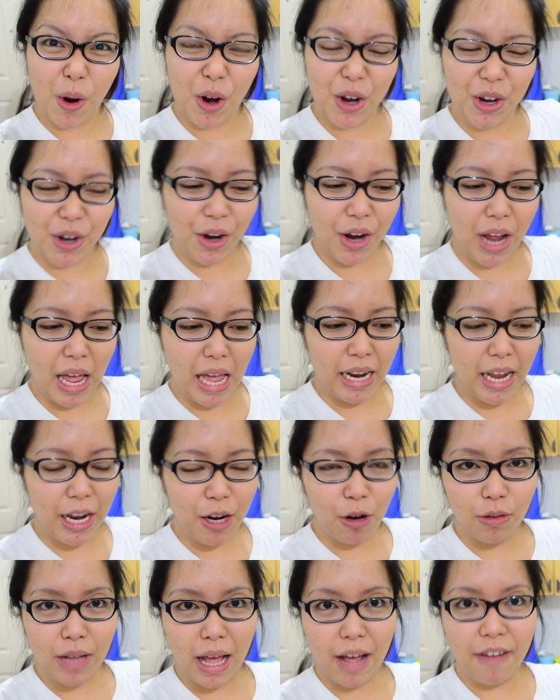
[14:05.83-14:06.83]
corner and
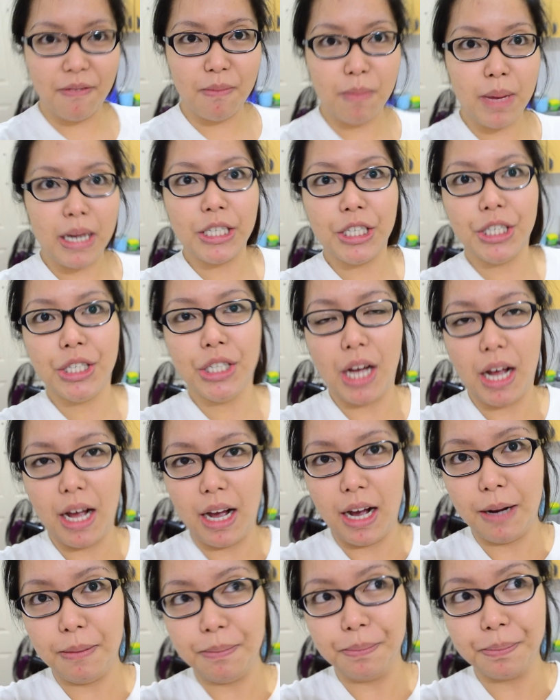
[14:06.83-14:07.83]
I don't have much
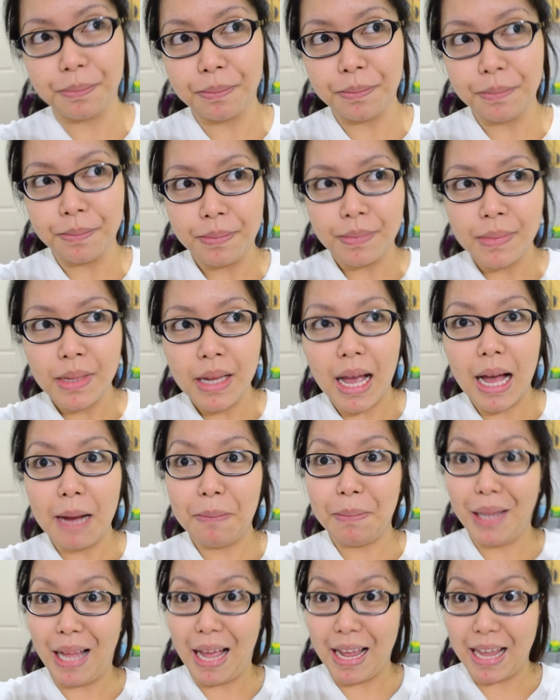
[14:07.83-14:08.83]

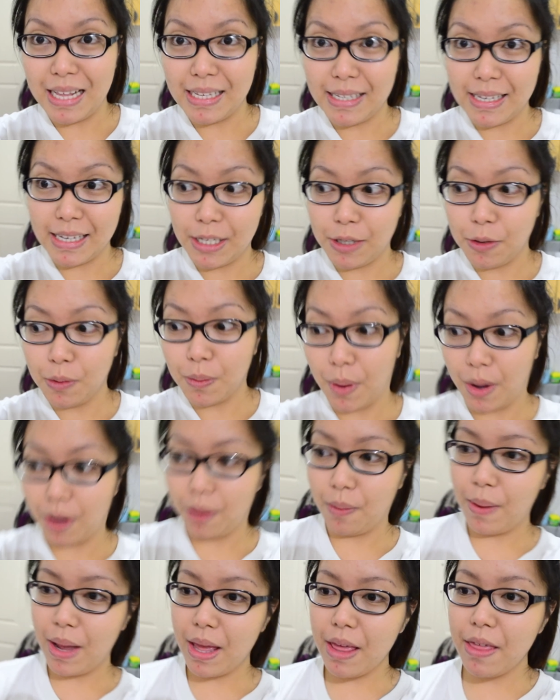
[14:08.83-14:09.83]
appliances to
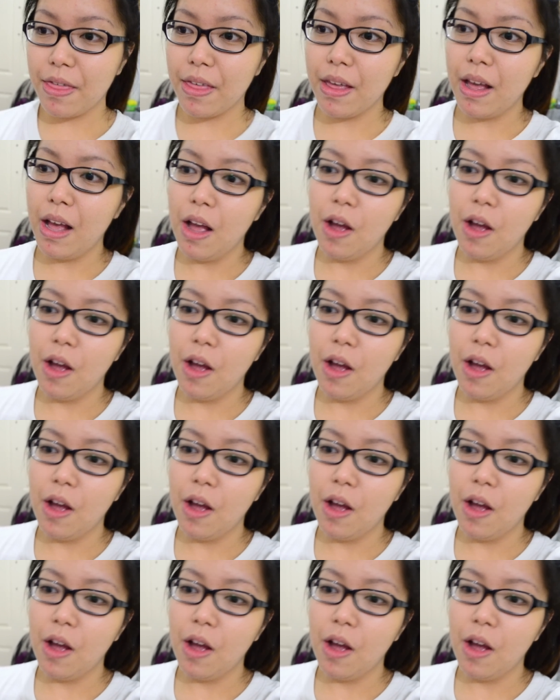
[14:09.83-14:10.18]
work with.